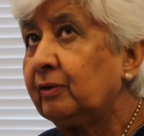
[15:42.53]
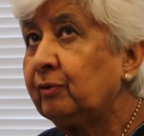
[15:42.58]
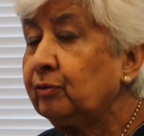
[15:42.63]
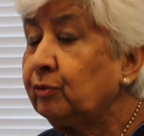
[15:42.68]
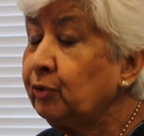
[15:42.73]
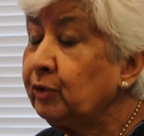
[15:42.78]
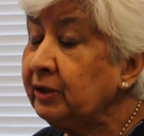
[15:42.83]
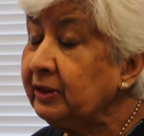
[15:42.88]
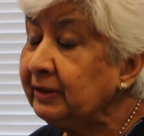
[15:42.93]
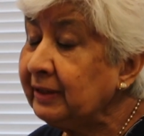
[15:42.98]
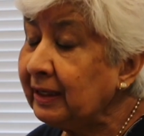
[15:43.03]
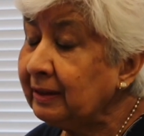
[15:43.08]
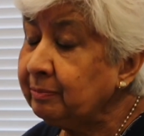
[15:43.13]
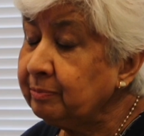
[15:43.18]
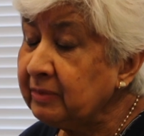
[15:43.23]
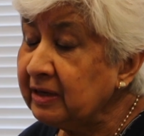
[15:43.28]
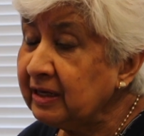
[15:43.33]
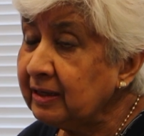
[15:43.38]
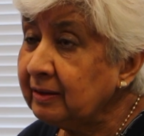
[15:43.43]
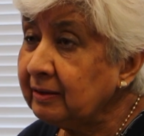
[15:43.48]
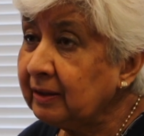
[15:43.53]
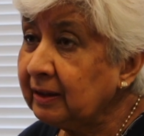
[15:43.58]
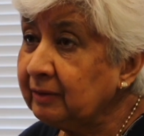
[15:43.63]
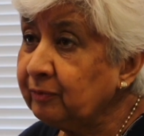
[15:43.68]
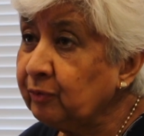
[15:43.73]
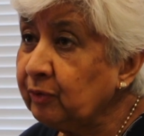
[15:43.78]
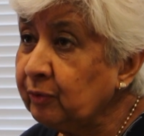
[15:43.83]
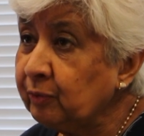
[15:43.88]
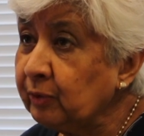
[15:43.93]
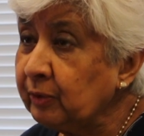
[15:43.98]
Wouldn't that mean
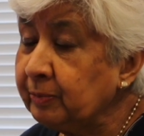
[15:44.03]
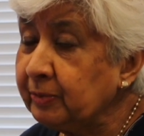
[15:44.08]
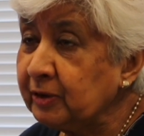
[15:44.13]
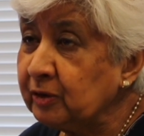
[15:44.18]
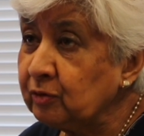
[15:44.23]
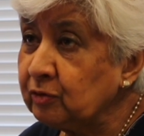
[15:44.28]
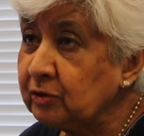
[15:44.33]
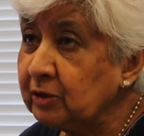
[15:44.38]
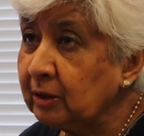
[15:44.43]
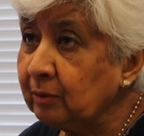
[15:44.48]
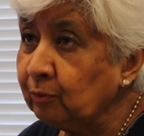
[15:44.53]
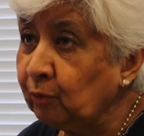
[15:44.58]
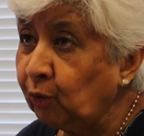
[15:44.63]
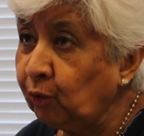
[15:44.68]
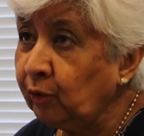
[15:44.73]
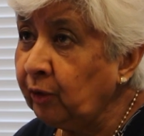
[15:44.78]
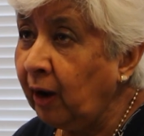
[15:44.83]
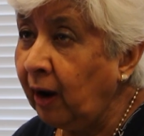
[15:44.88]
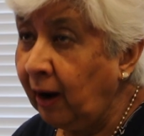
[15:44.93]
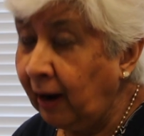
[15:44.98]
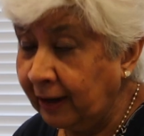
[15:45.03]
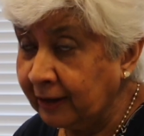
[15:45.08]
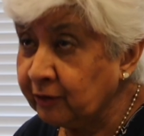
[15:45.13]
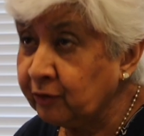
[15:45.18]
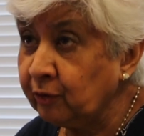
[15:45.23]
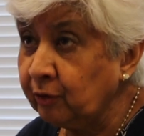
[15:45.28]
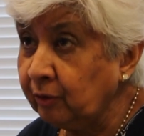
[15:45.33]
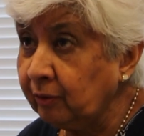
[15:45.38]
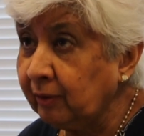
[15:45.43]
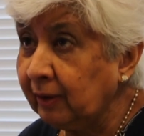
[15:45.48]
that we would be using more
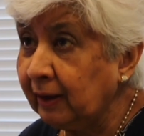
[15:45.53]
hydro?